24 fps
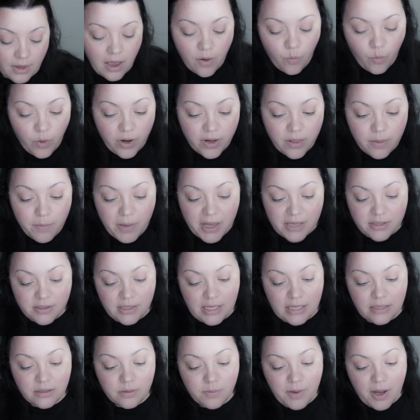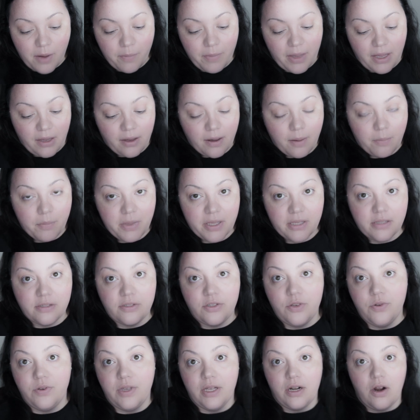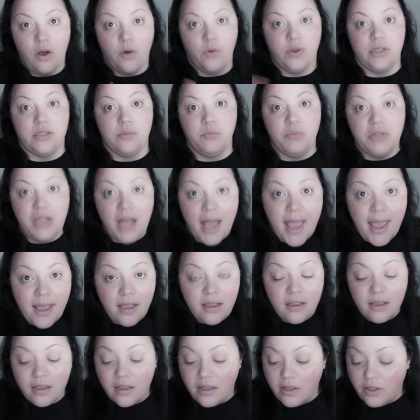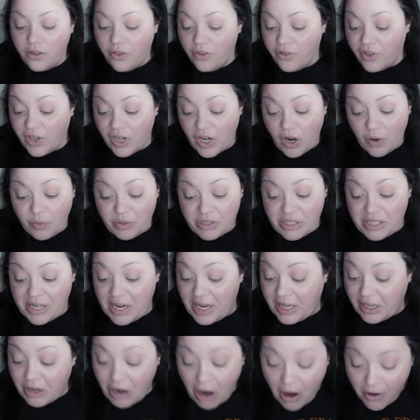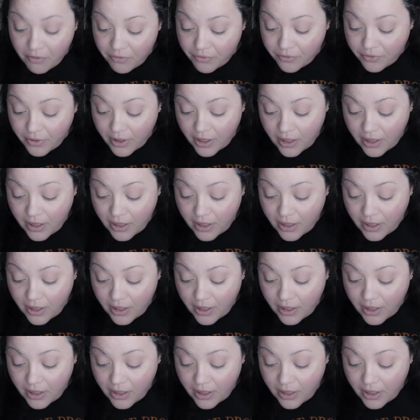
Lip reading: One of the best things about makeup is you can always play, you can always take it off.